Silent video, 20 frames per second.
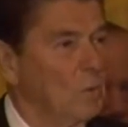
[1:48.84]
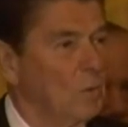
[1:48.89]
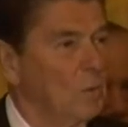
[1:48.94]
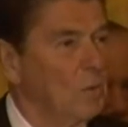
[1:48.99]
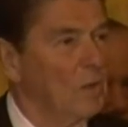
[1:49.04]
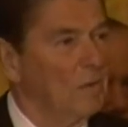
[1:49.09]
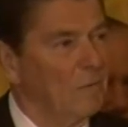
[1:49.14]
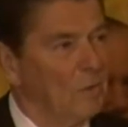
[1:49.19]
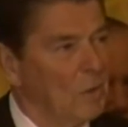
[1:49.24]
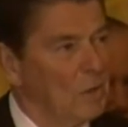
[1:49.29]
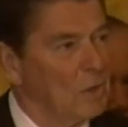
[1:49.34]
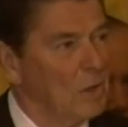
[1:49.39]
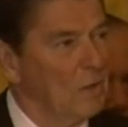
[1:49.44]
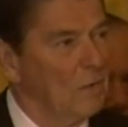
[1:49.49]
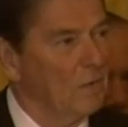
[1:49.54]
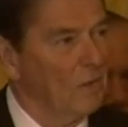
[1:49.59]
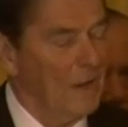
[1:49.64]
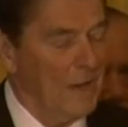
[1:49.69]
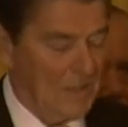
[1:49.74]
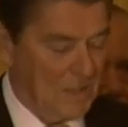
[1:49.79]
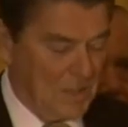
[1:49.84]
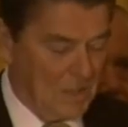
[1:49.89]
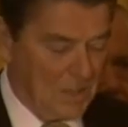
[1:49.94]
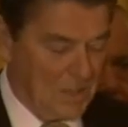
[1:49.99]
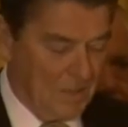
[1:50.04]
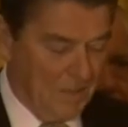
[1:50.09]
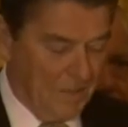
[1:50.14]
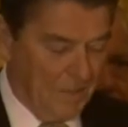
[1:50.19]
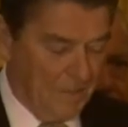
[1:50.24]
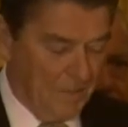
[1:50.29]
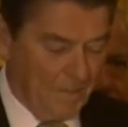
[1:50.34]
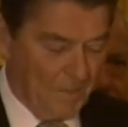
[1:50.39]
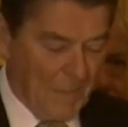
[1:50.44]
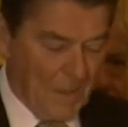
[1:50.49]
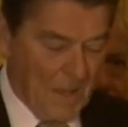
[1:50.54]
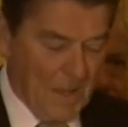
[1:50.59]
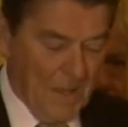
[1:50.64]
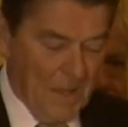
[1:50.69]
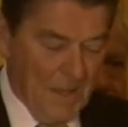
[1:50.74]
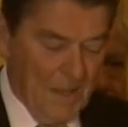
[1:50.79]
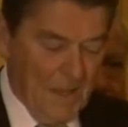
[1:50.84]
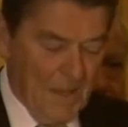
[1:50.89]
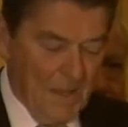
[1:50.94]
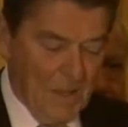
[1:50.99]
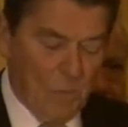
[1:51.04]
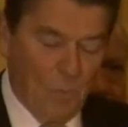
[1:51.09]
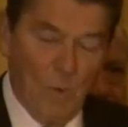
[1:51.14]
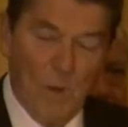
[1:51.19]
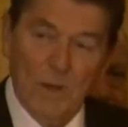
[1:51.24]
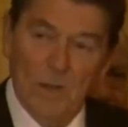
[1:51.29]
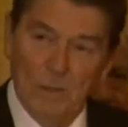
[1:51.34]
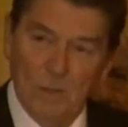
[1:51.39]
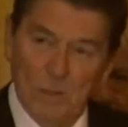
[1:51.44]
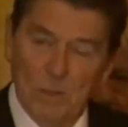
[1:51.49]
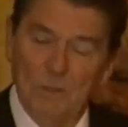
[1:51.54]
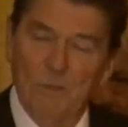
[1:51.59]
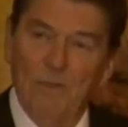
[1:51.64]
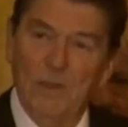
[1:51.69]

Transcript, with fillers: two divergent faiths. One of those